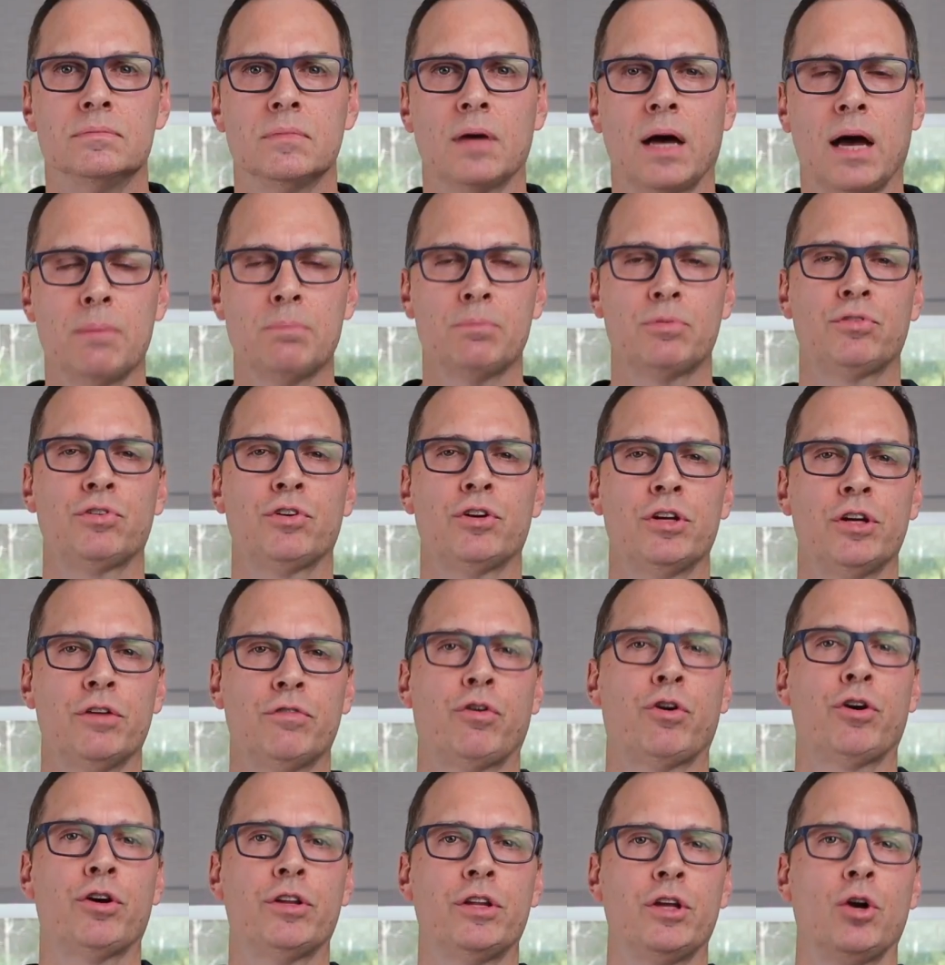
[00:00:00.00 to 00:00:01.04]
I'm sure you've
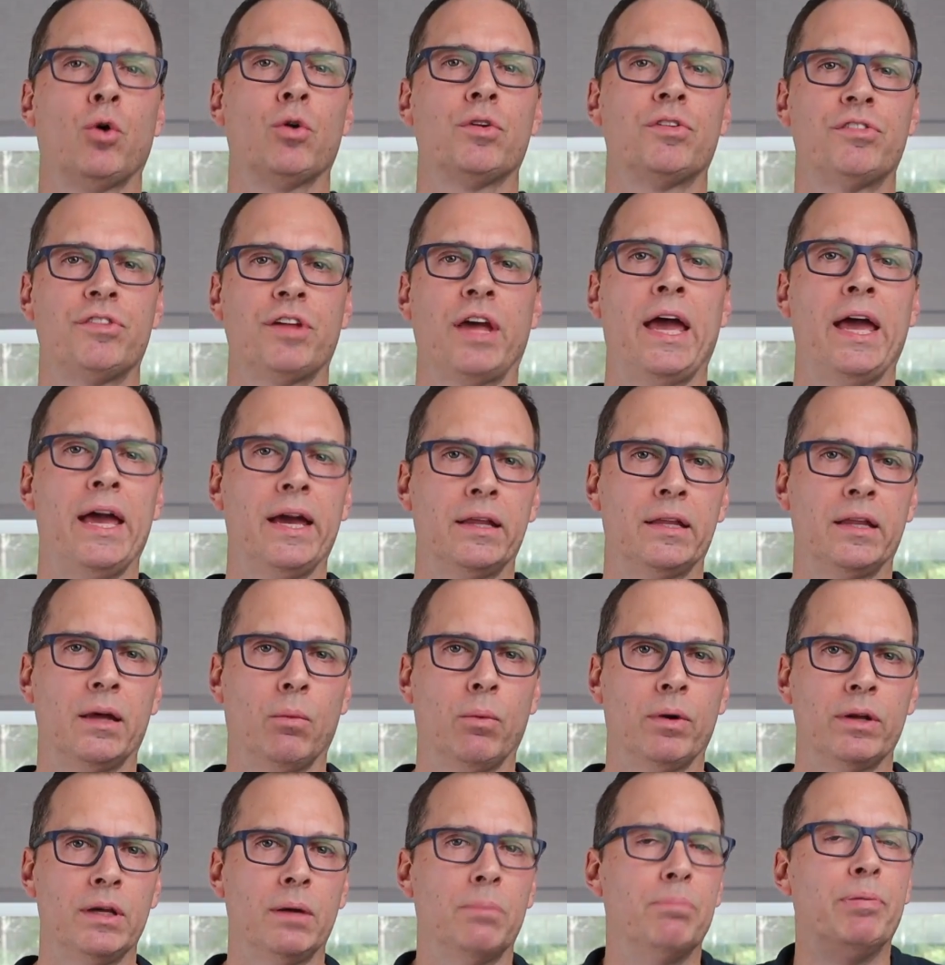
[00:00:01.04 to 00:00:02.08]
heard the old saying that
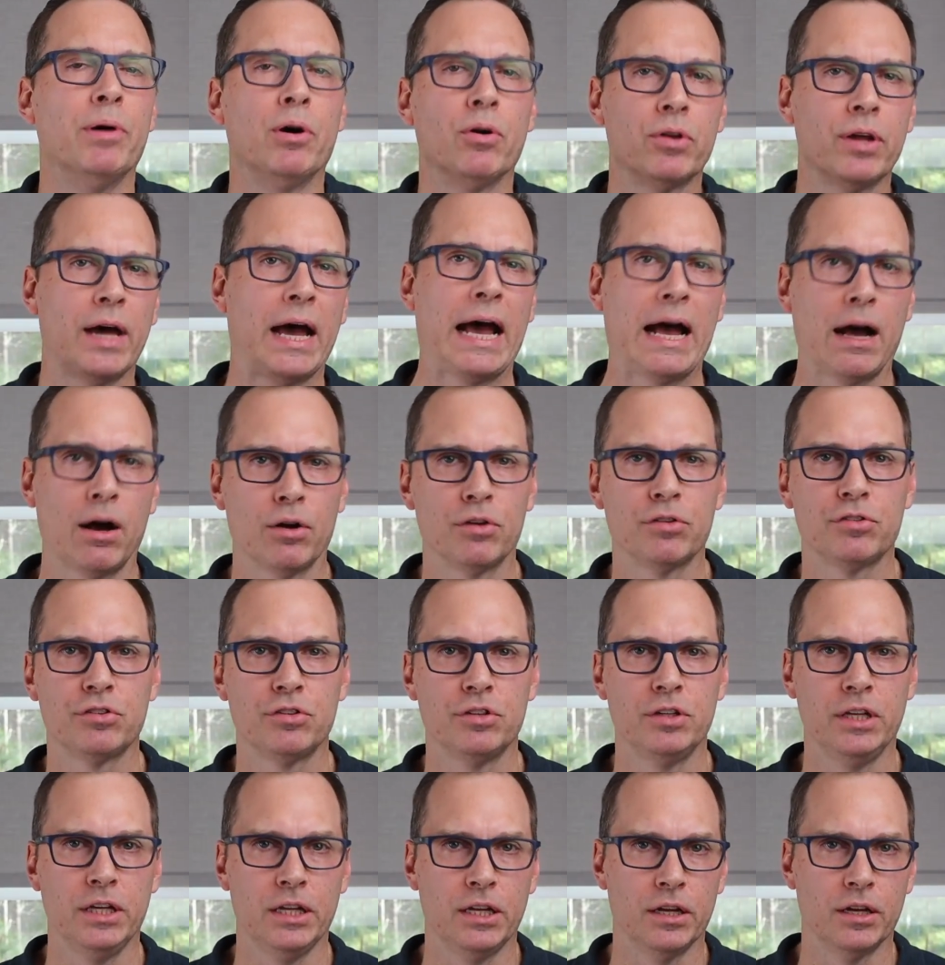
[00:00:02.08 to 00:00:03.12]
when you build a house,
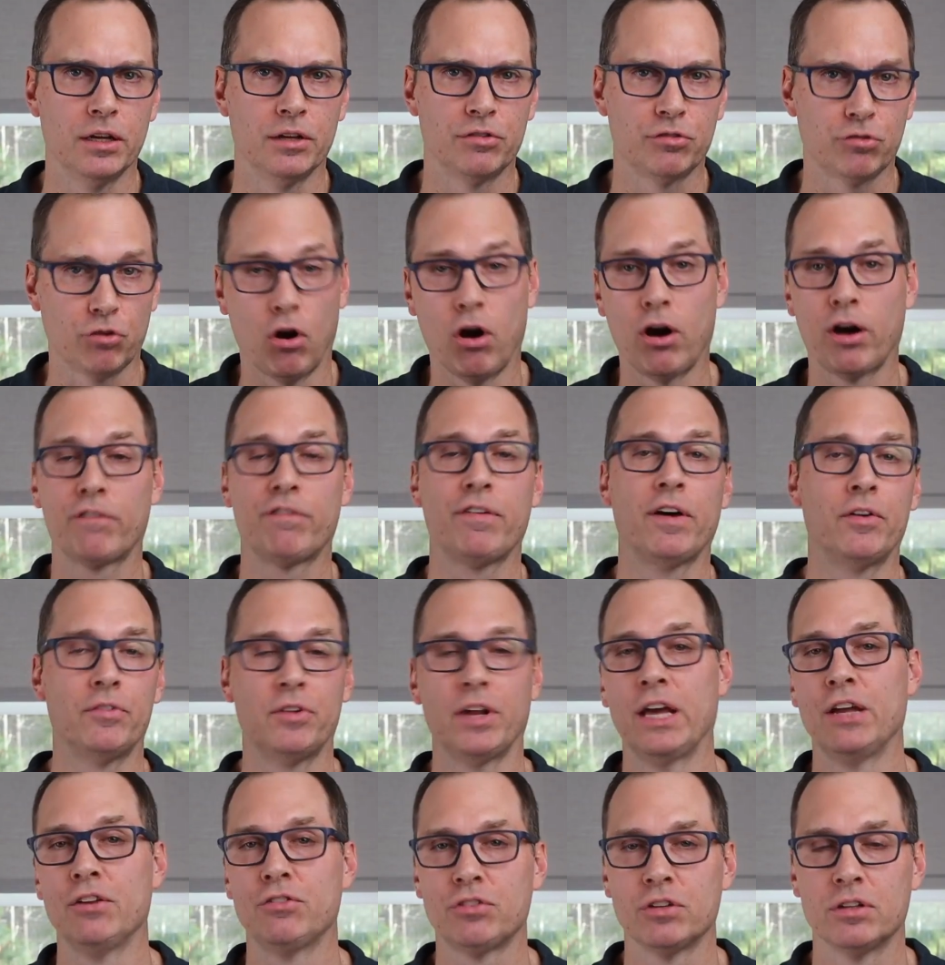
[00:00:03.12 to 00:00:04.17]
you need a strong
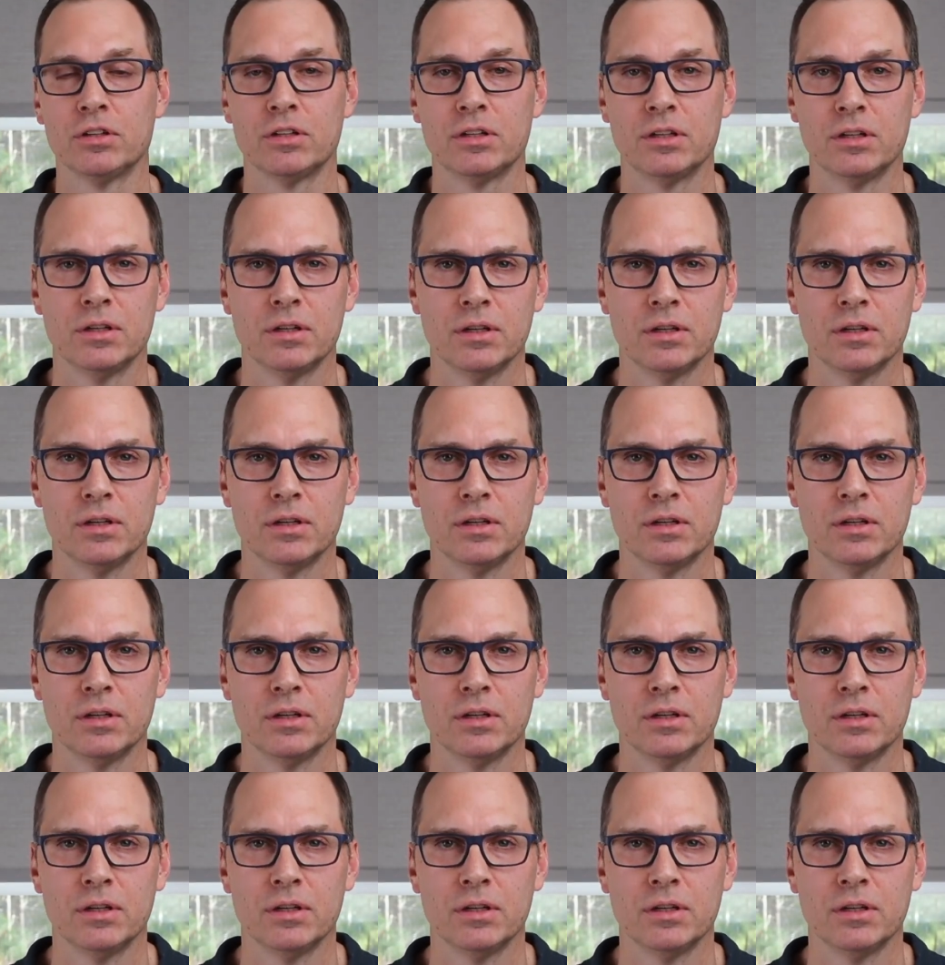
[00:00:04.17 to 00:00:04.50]
foundation.